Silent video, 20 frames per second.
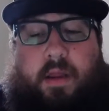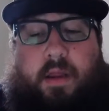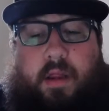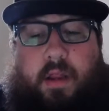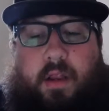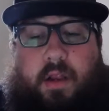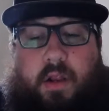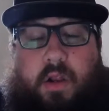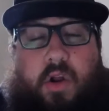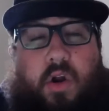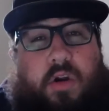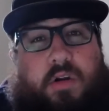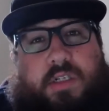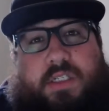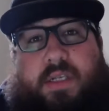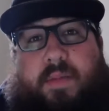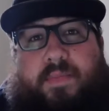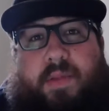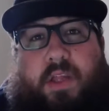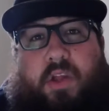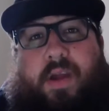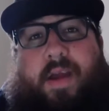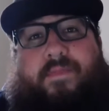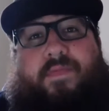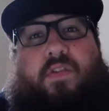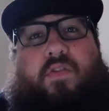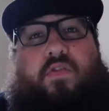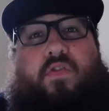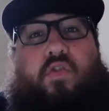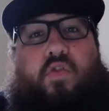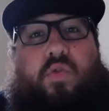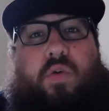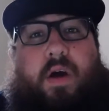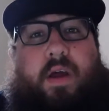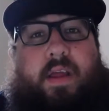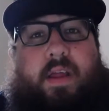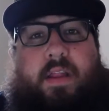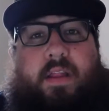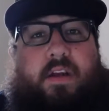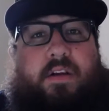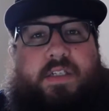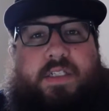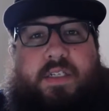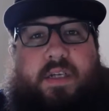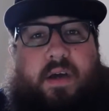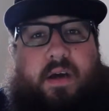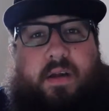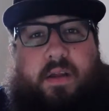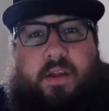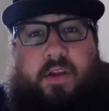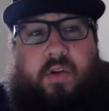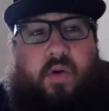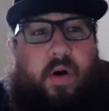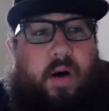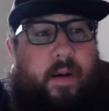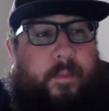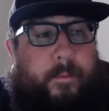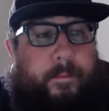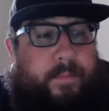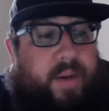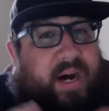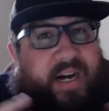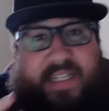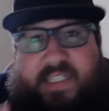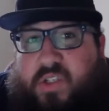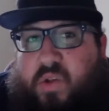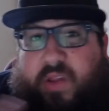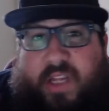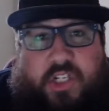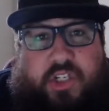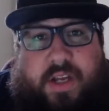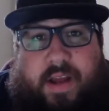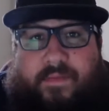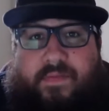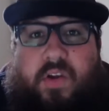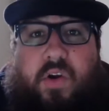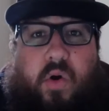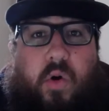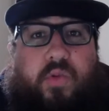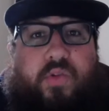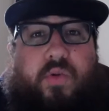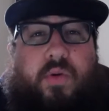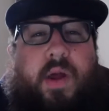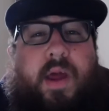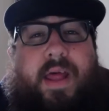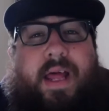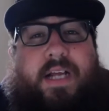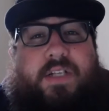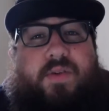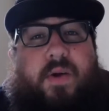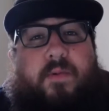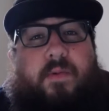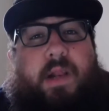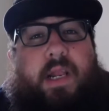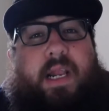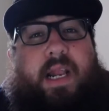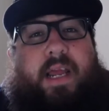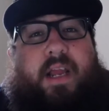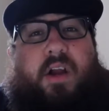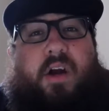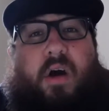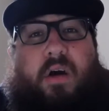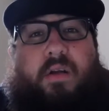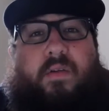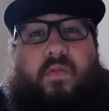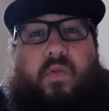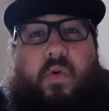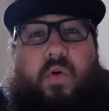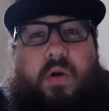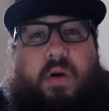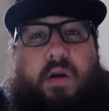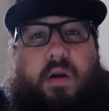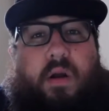learn something. You have to do if there's a puzzle that you have to go through. That's why I really like God of War.